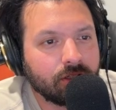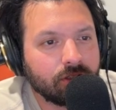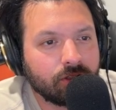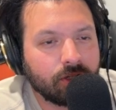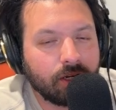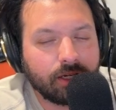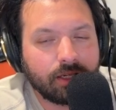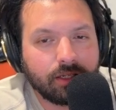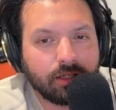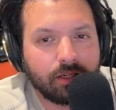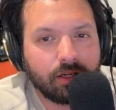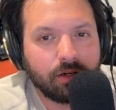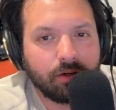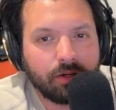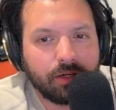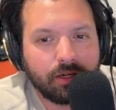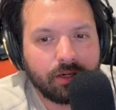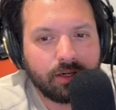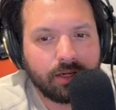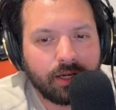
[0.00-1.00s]
I can go
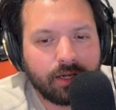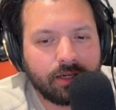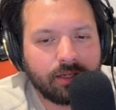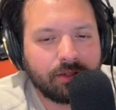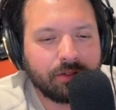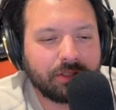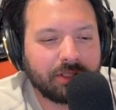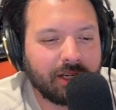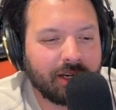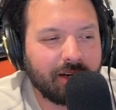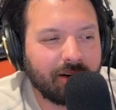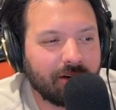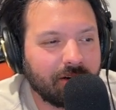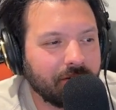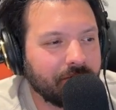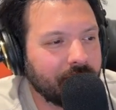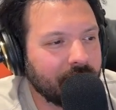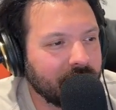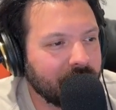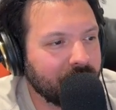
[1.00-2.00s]
here and edit. It's kind of hard to
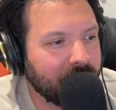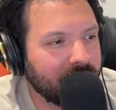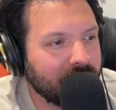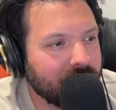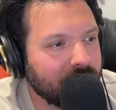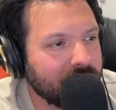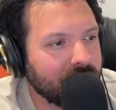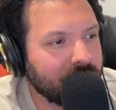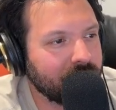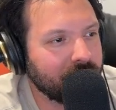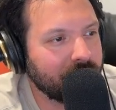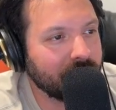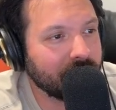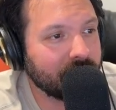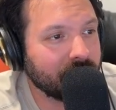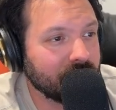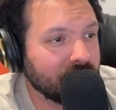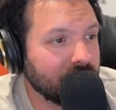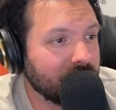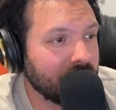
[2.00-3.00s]
find the button, but
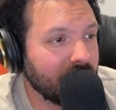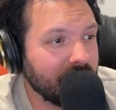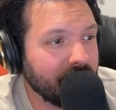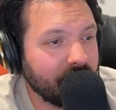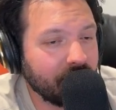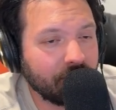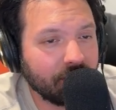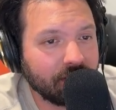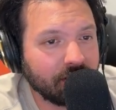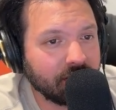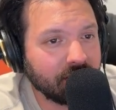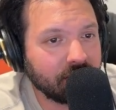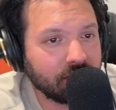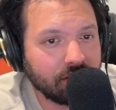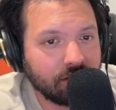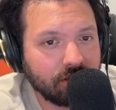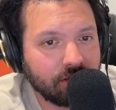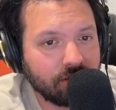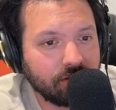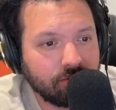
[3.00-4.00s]
they have
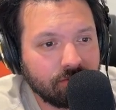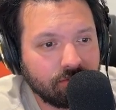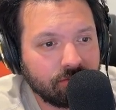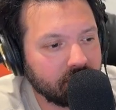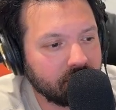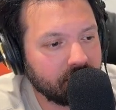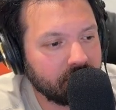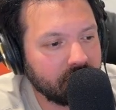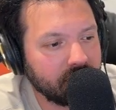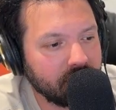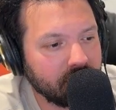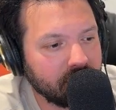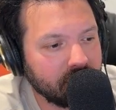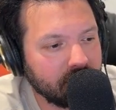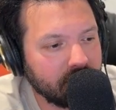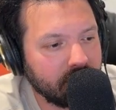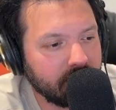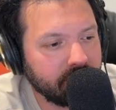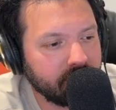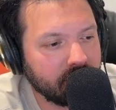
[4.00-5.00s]
a pretty good
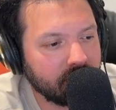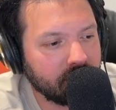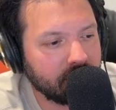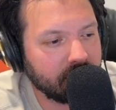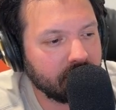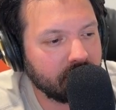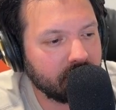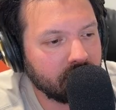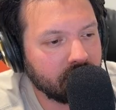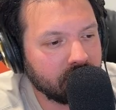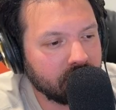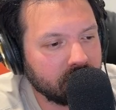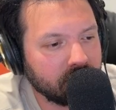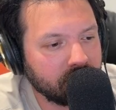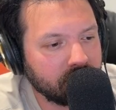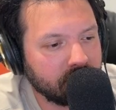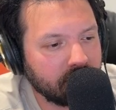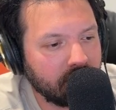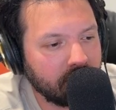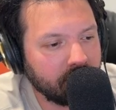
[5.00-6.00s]
editor here. Show
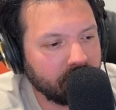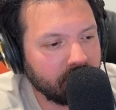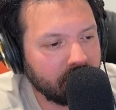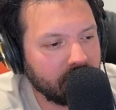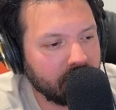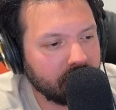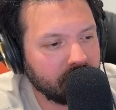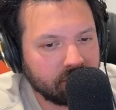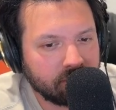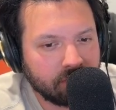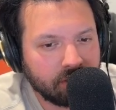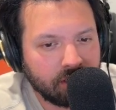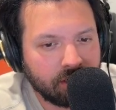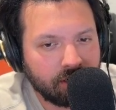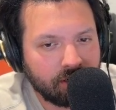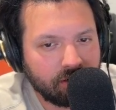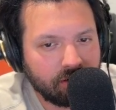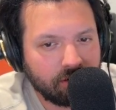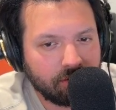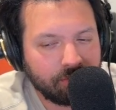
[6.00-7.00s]
timeline.
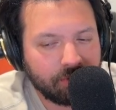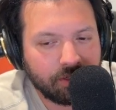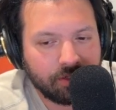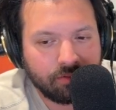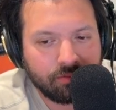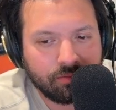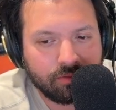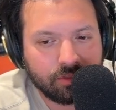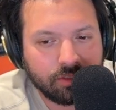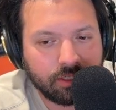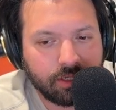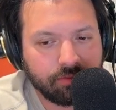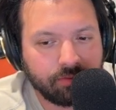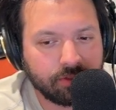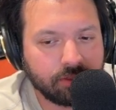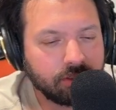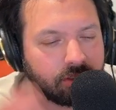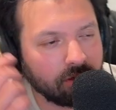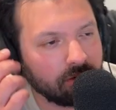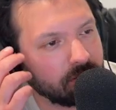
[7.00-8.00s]
Yeah, I mean, you definitely
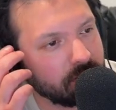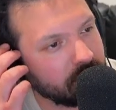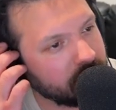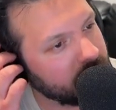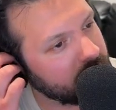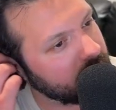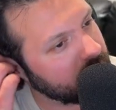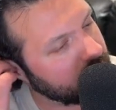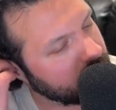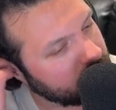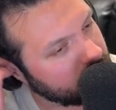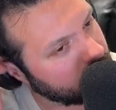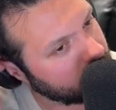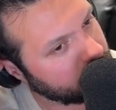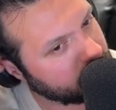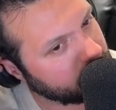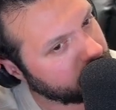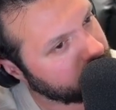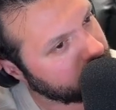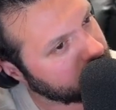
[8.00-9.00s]
don't need any kind
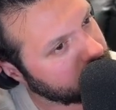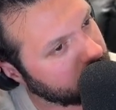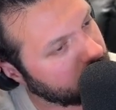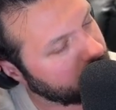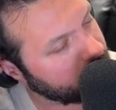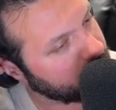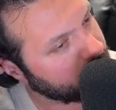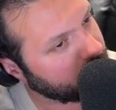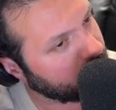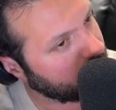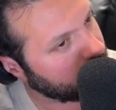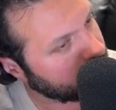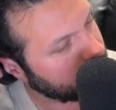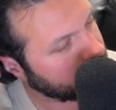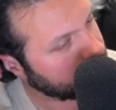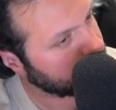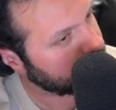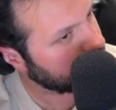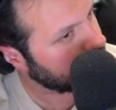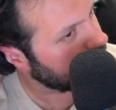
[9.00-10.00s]
of Adobe
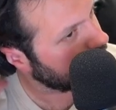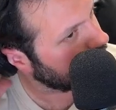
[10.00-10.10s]
product or anything